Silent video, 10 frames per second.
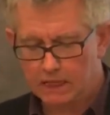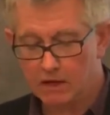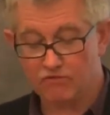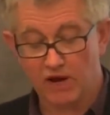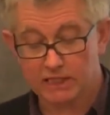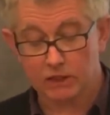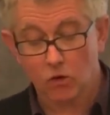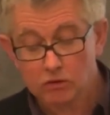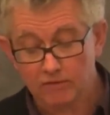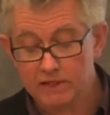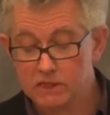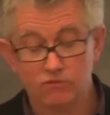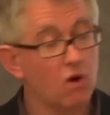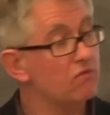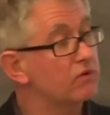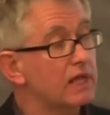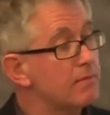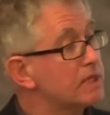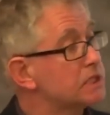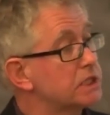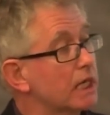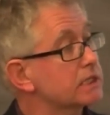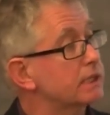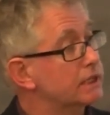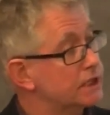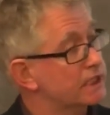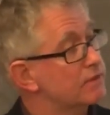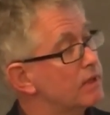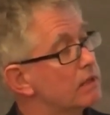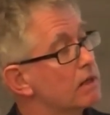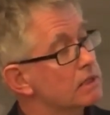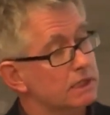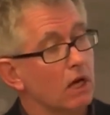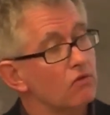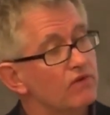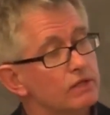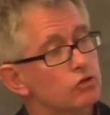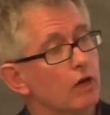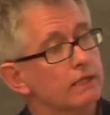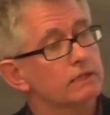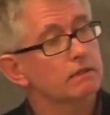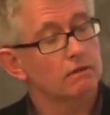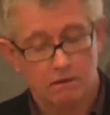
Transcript: affecting all of us of what for them is just legitimate self-interest?